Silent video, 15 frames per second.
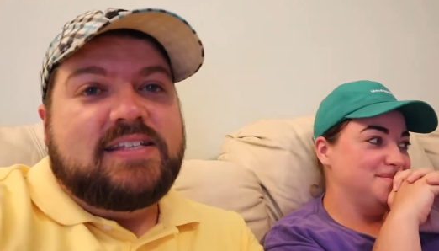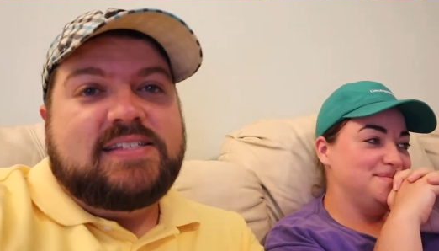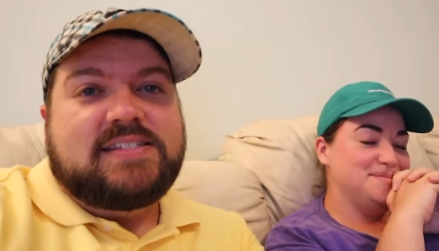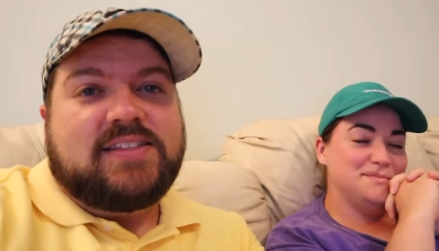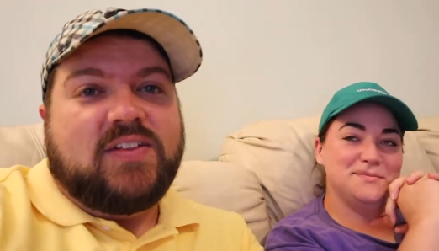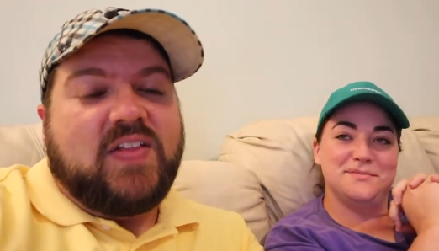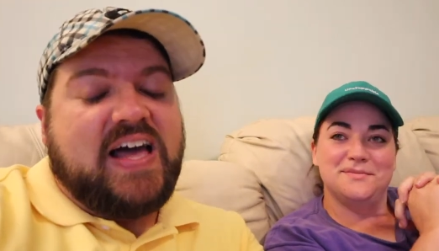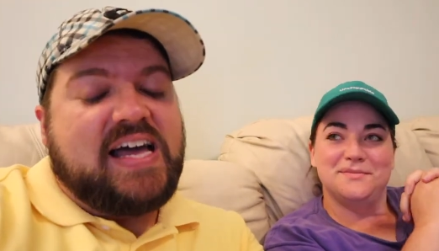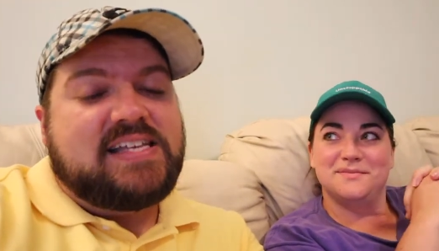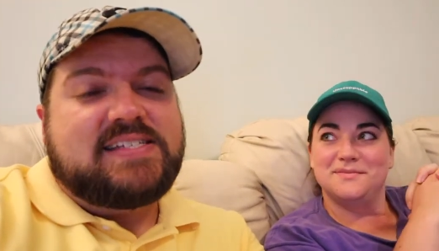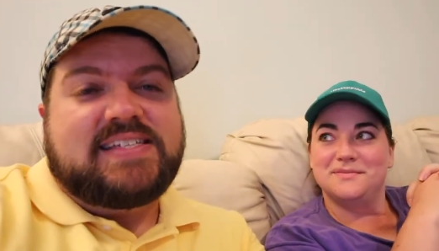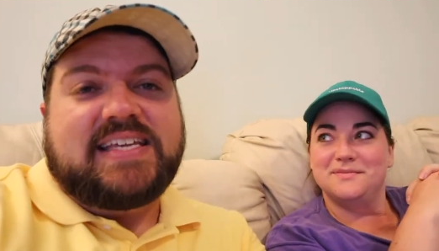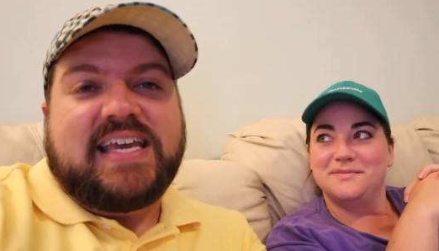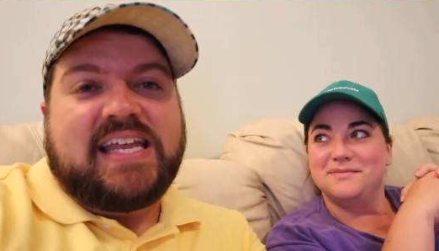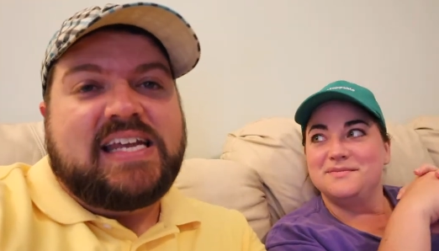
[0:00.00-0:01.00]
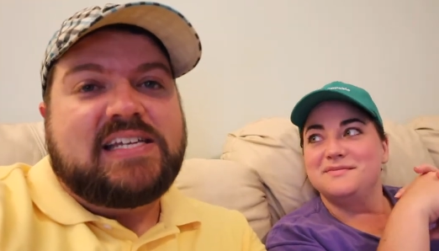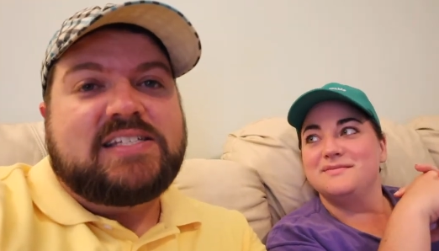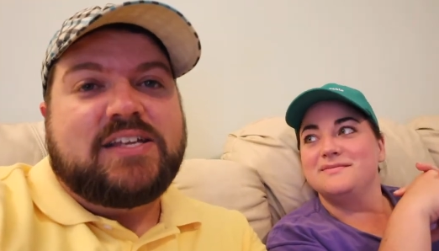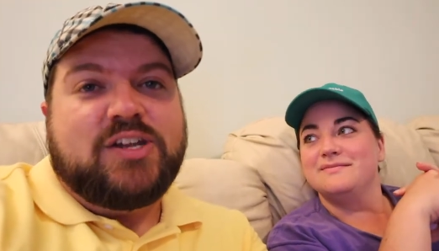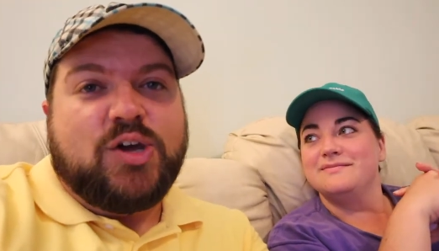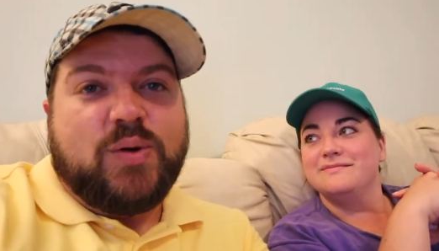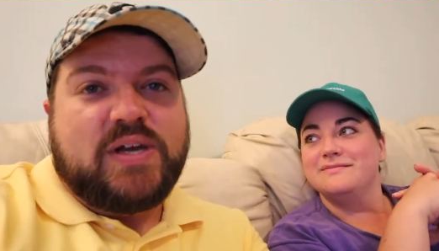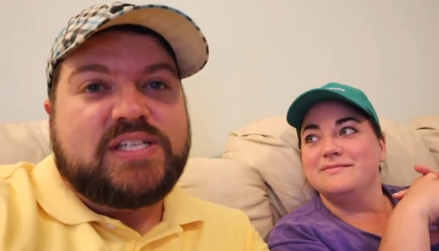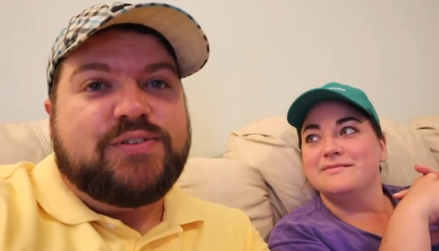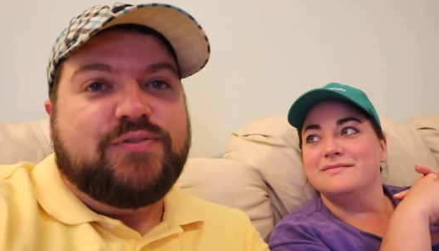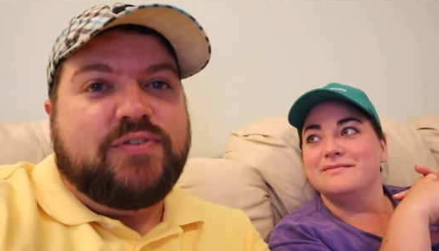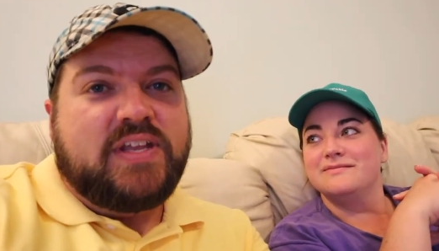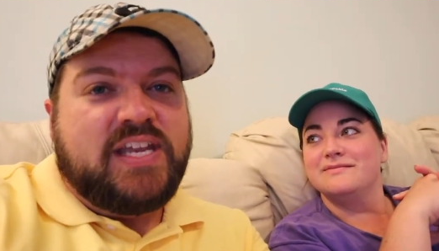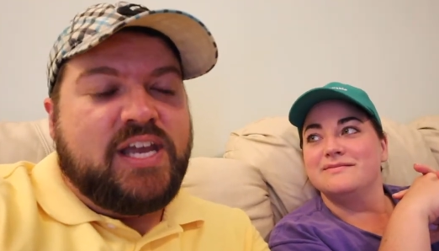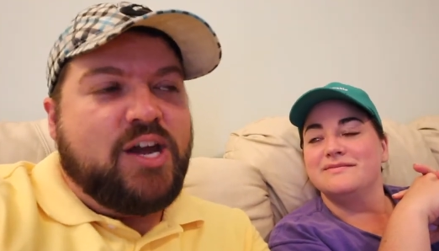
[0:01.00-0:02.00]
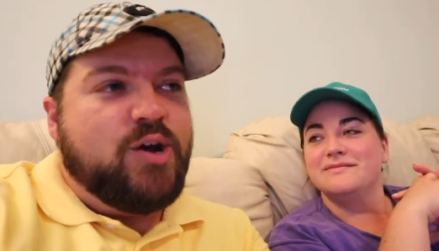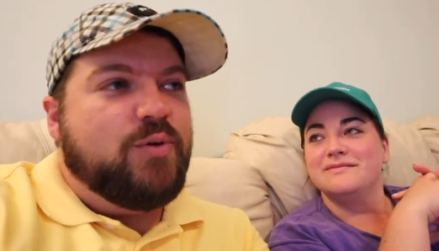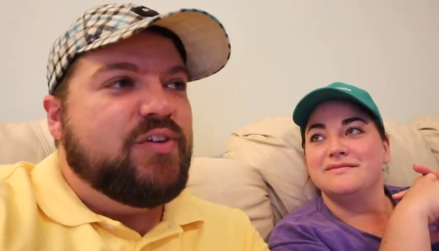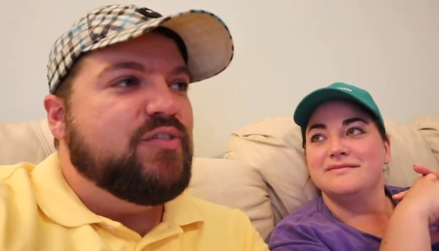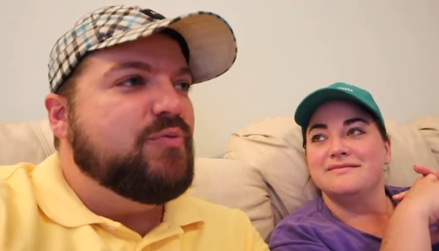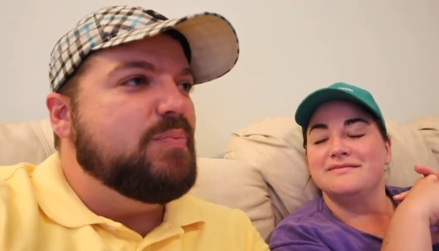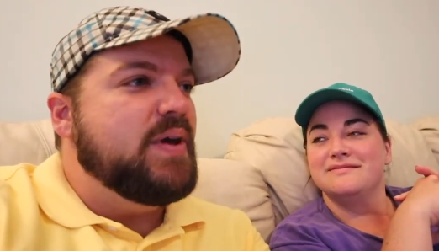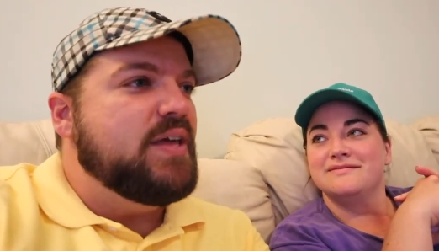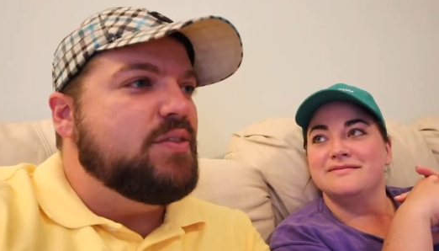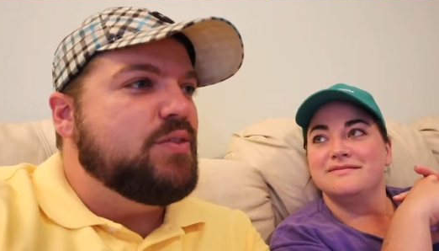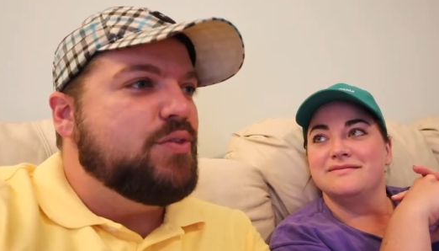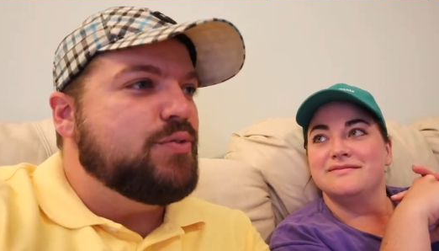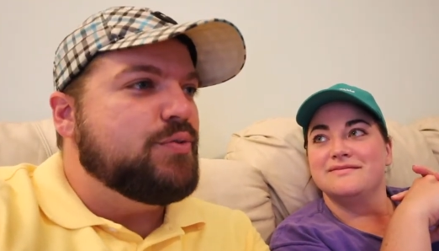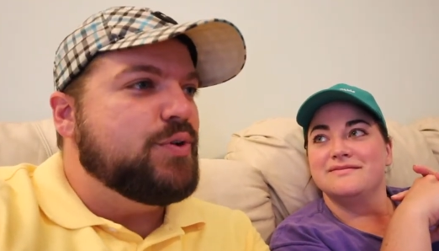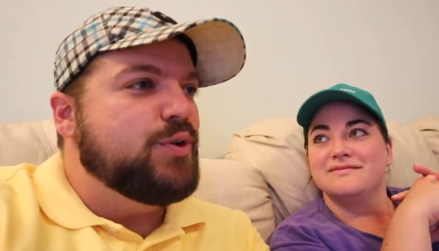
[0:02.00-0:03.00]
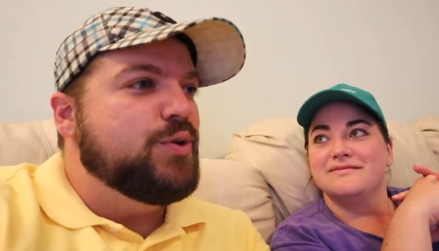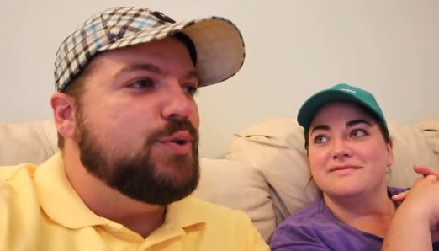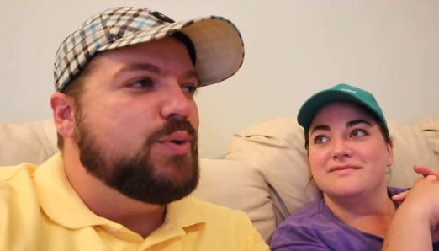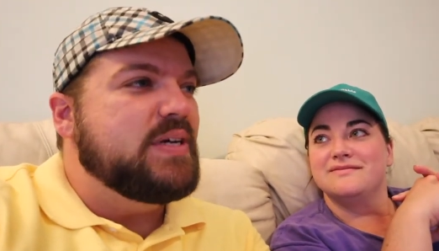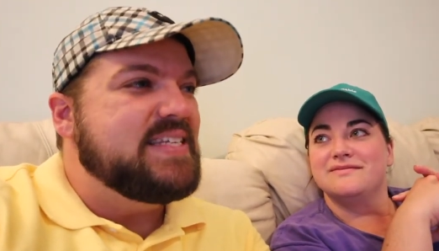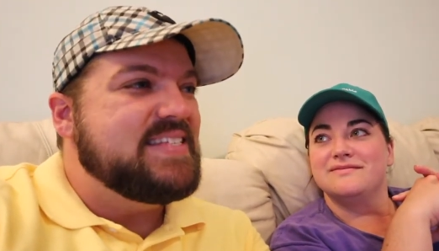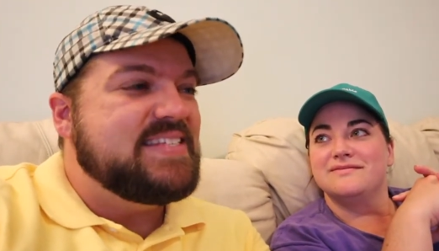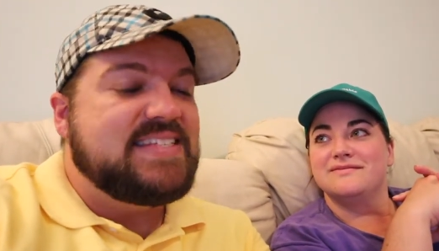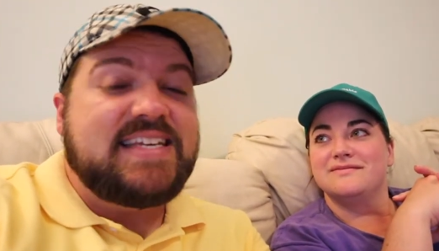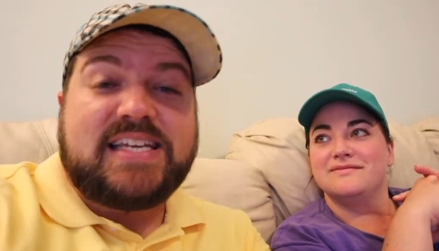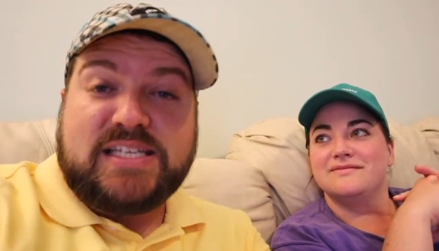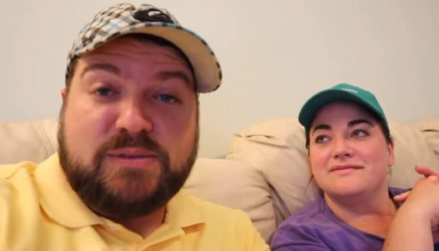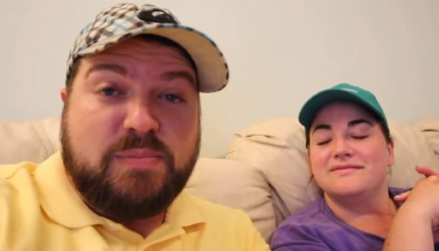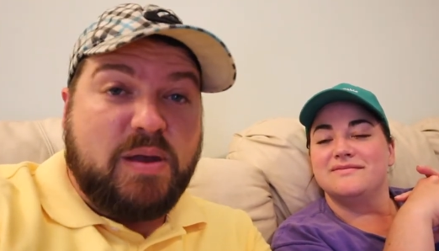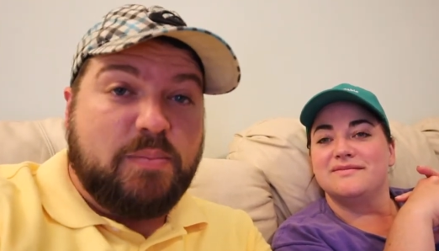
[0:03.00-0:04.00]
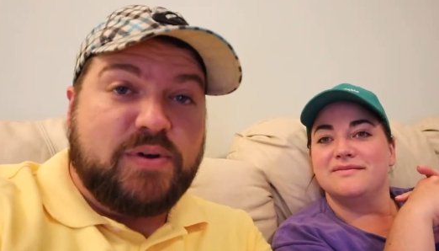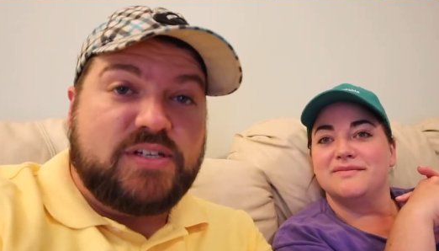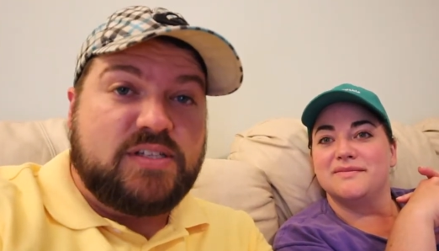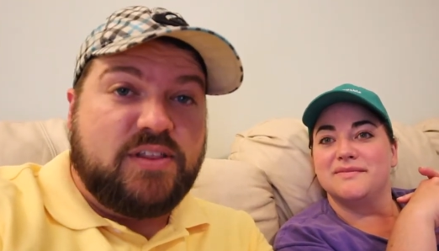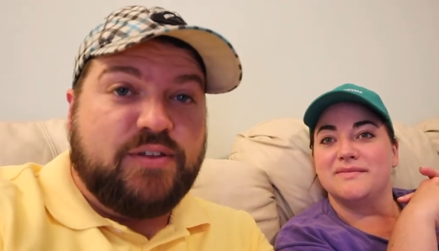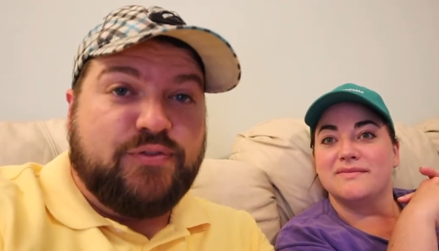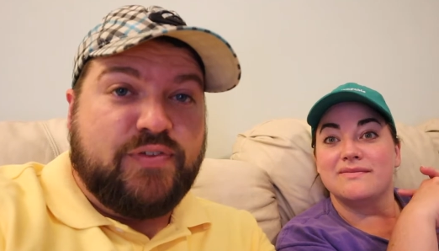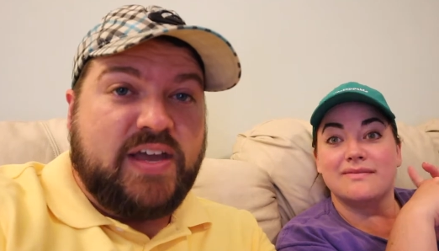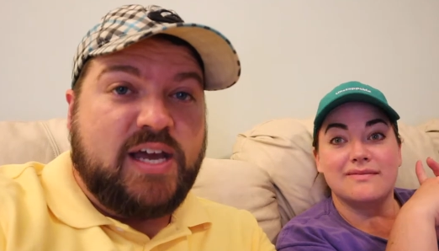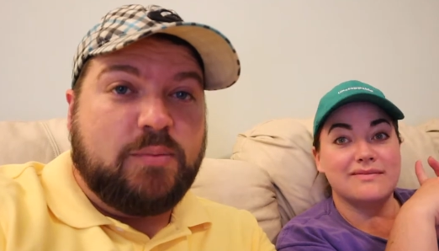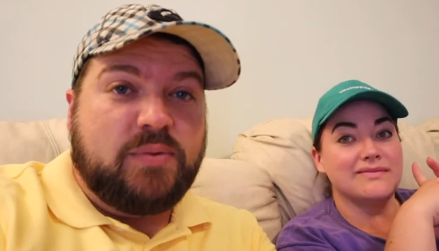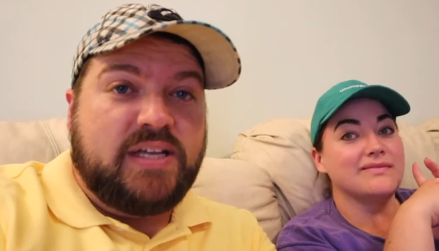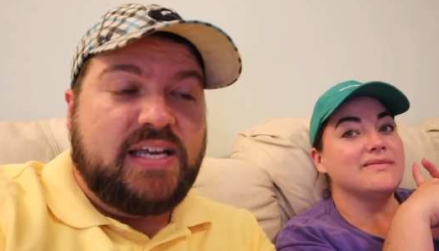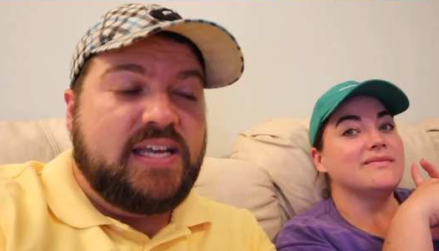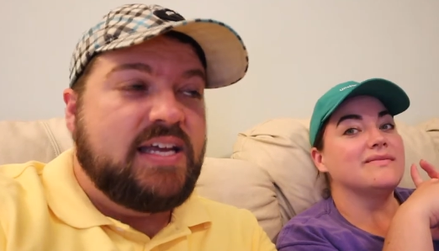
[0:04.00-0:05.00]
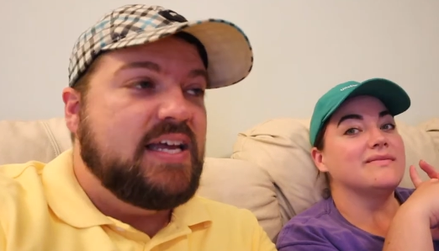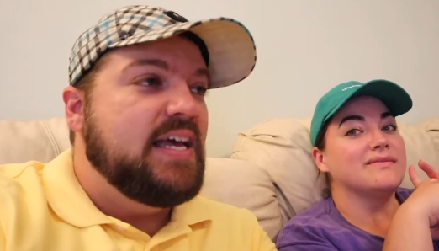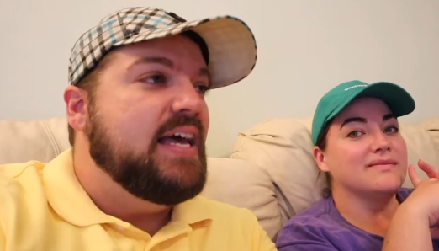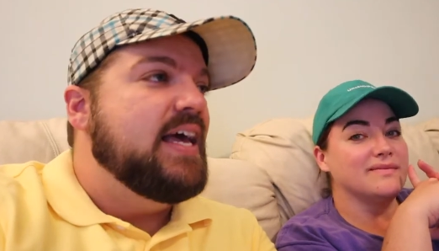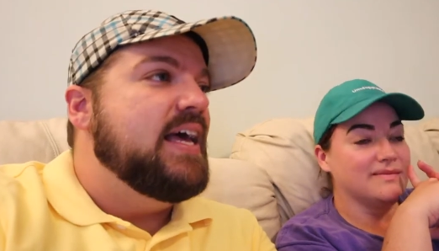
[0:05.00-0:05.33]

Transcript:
Speaker 1: It's the last Getting to Know Us video. We've been through 6 members of the family.